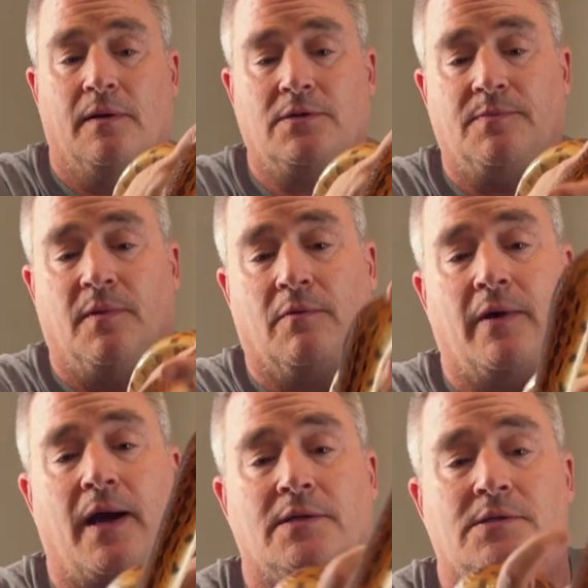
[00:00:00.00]
of small
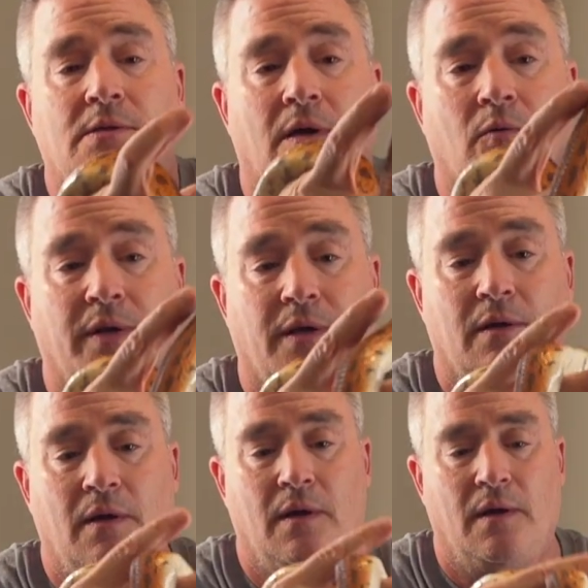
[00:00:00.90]
rats a week.
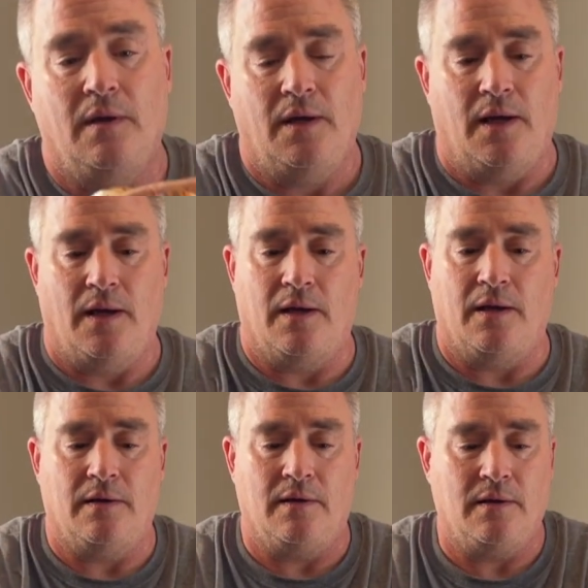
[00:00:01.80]

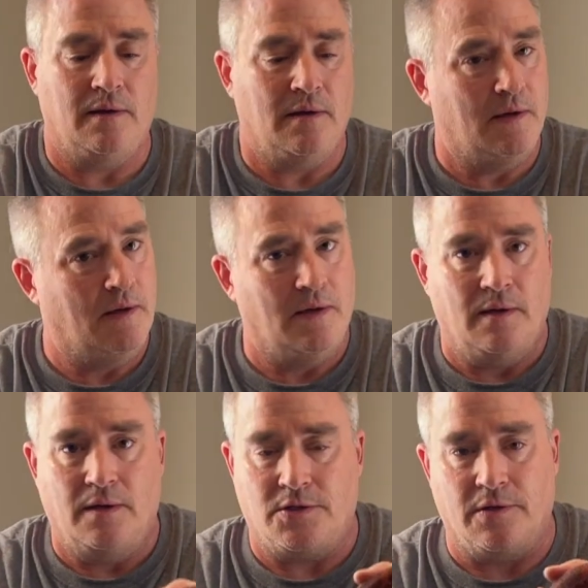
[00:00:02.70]
And
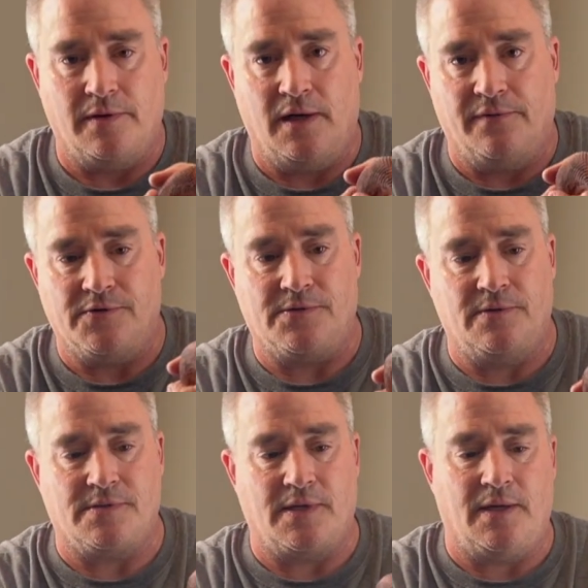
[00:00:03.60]
sure enough, as soon
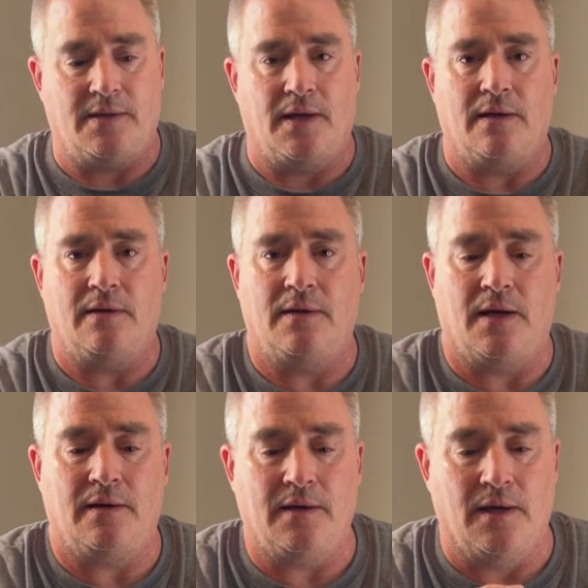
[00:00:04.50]
as I get
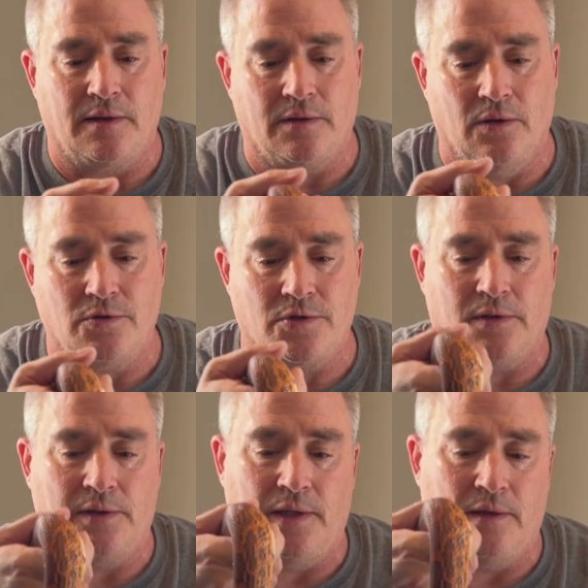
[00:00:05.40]
that enclosure
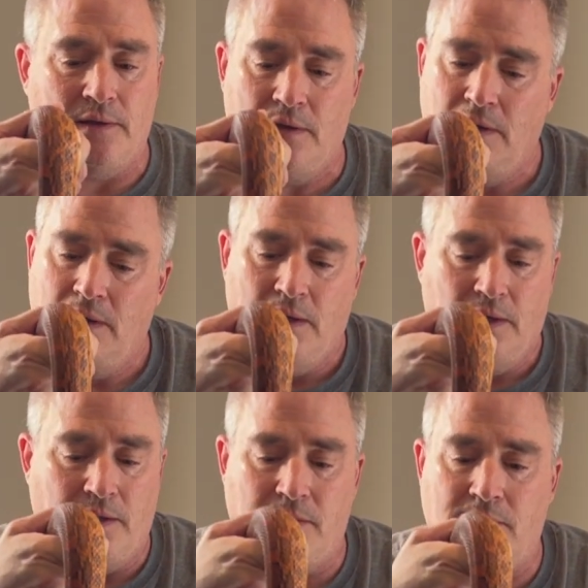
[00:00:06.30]
clean,
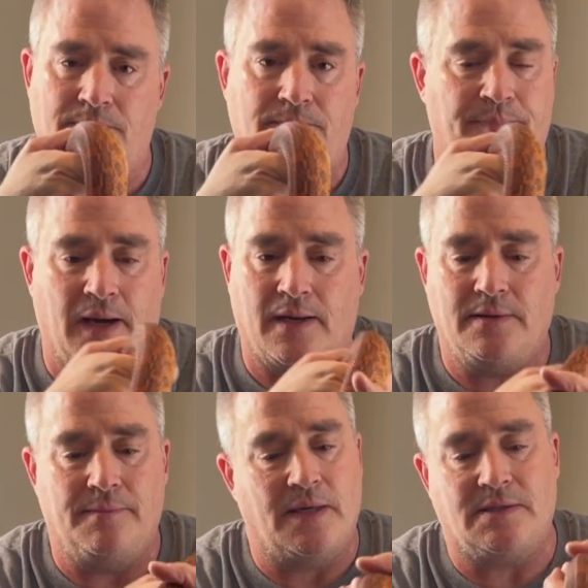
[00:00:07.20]
he's back to
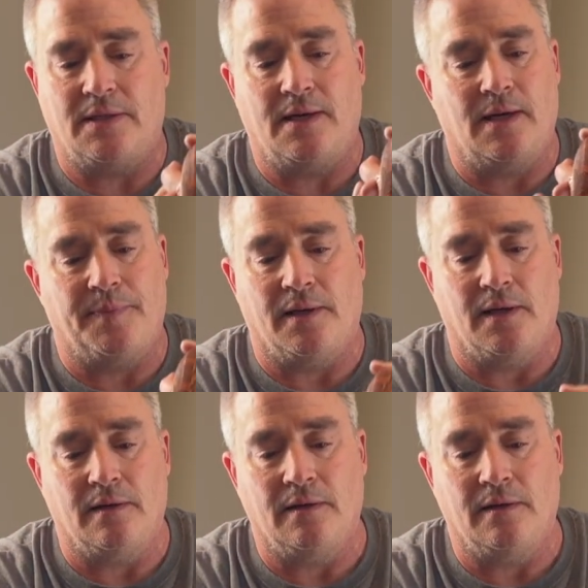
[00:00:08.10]
messing it up again.